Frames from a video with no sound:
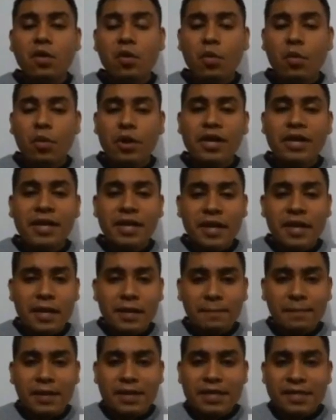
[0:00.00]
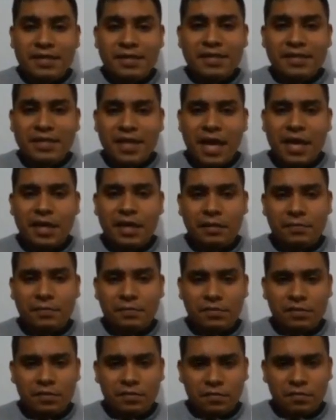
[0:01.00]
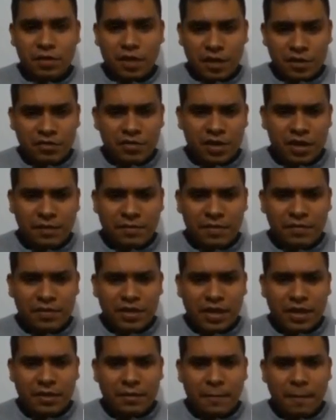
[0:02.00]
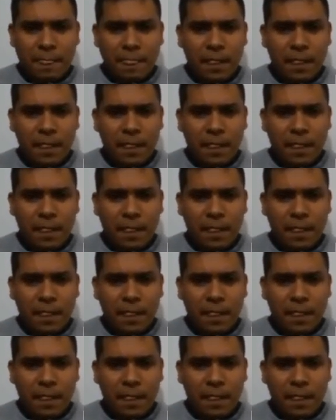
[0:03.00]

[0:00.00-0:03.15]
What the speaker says: where can I place these items. Can you help me with that?